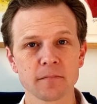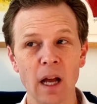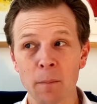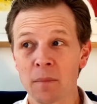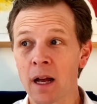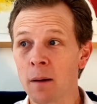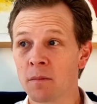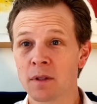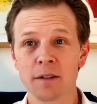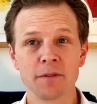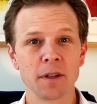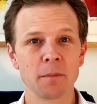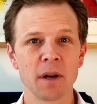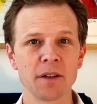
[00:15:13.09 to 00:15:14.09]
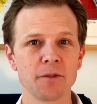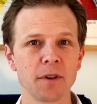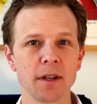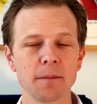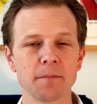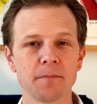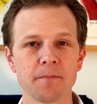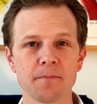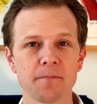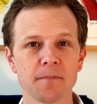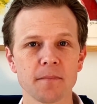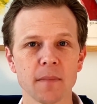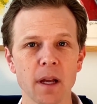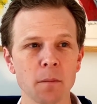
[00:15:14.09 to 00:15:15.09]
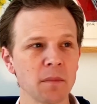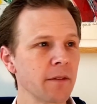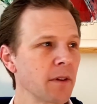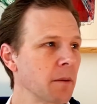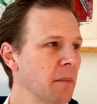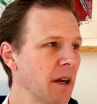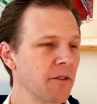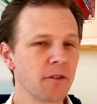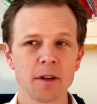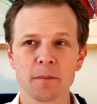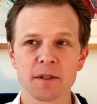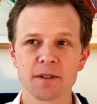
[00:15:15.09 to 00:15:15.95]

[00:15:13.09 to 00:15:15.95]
I'm living my dream. I'm living my dream.